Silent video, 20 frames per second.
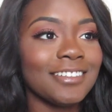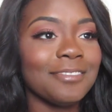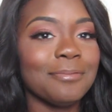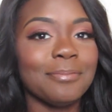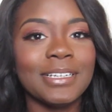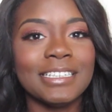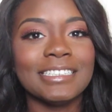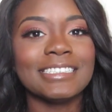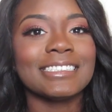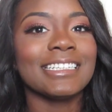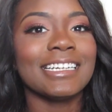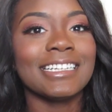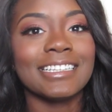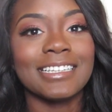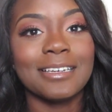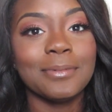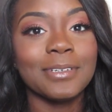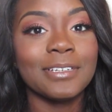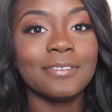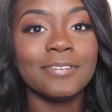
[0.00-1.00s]
But it's not
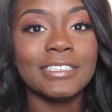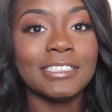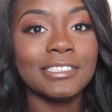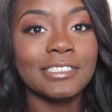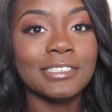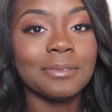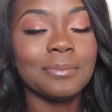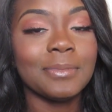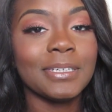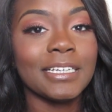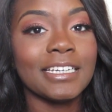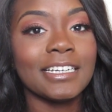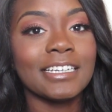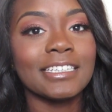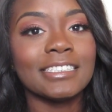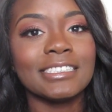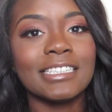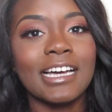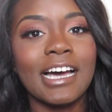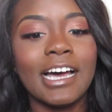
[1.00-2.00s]
that big of a deal to me,
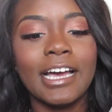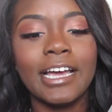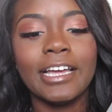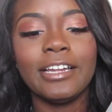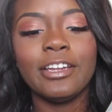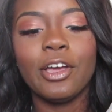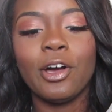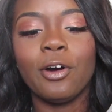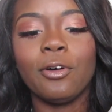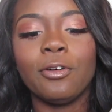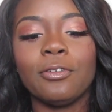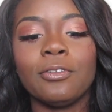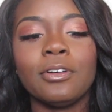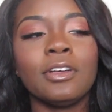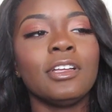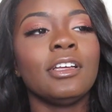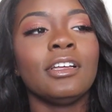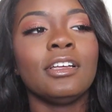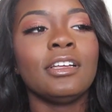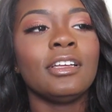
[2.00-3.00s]
because I know
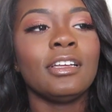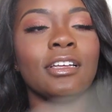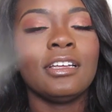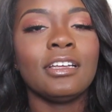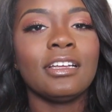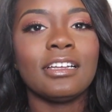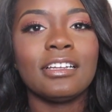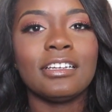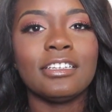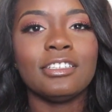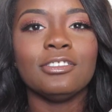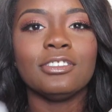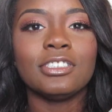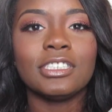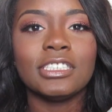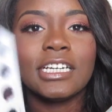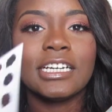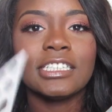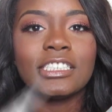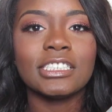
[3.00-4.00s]

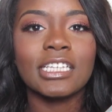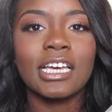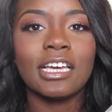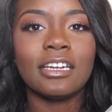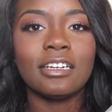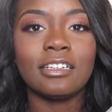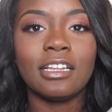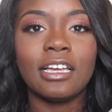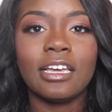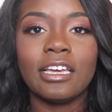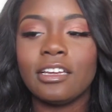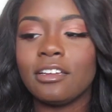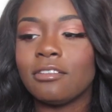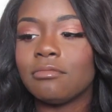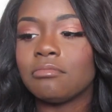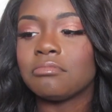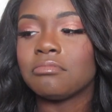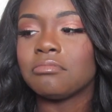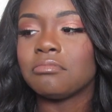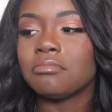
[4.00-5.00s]
usually I just kind of like
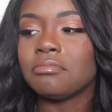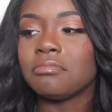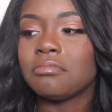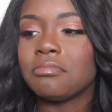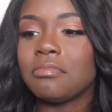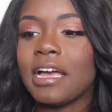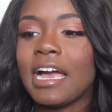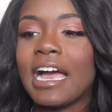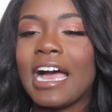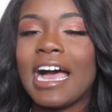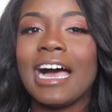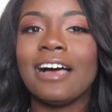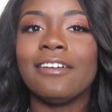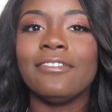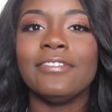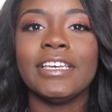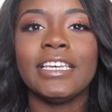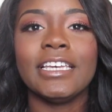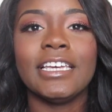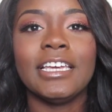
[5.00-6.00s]

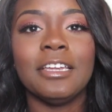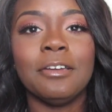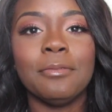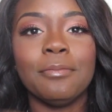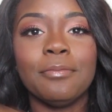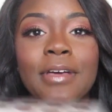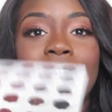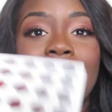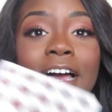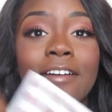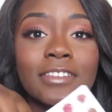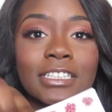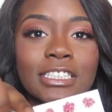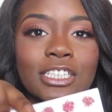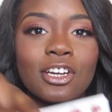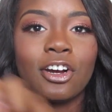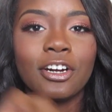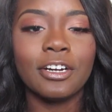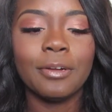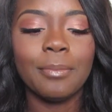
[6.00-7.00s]
have this
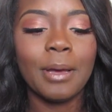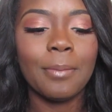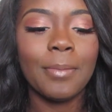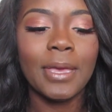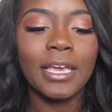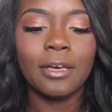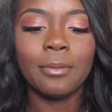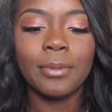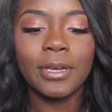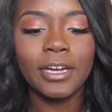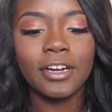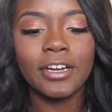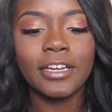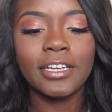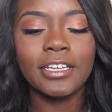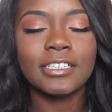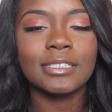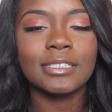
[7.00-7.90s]
card in my makeup area,